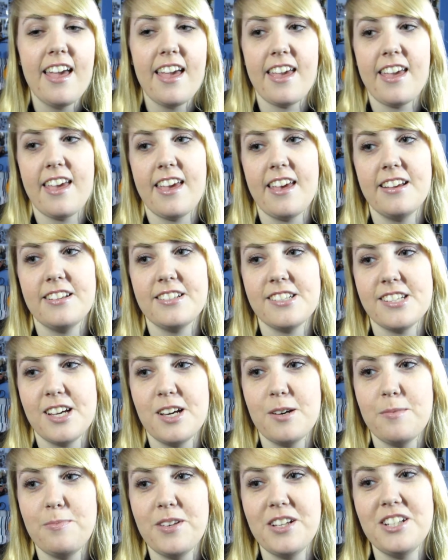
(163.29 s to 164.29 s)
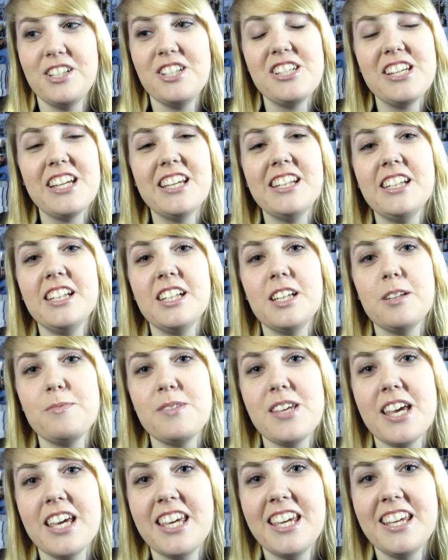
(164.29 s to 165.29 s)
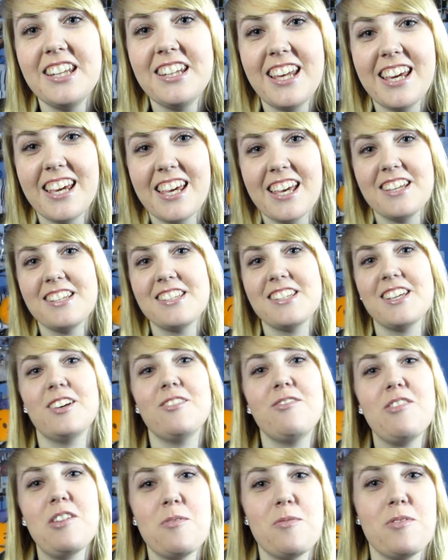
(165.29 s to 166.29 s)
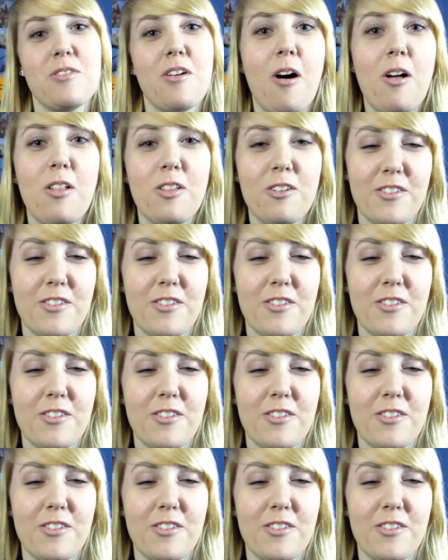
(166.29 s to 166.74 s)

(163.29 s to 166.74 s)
and then she ended up taking like a selfie with all